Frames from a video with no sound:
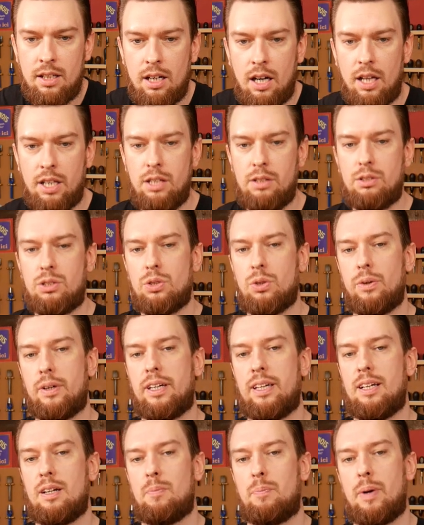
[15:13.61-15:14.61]
are you
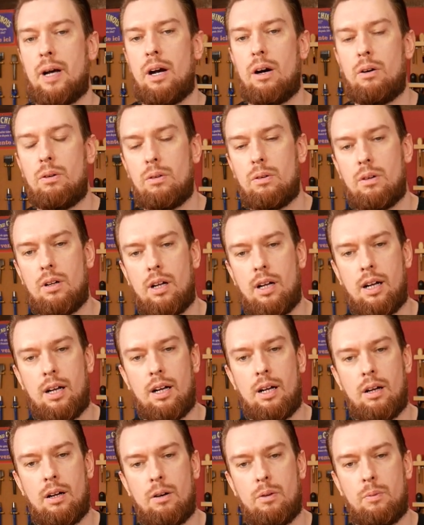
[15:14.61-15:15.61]
talking about
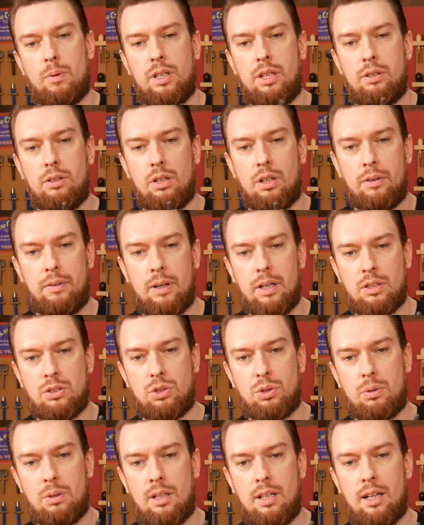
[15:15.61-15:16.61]
uh, when you glue it
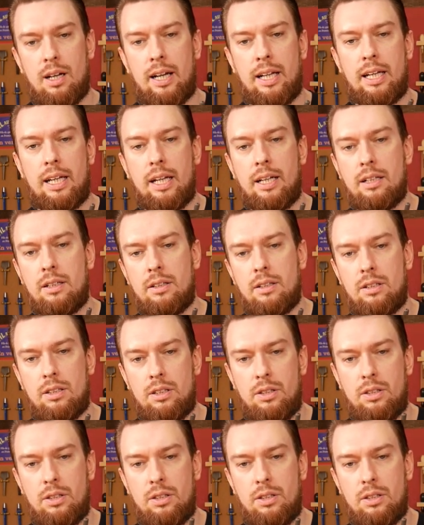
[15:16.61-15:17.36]
onto a lining,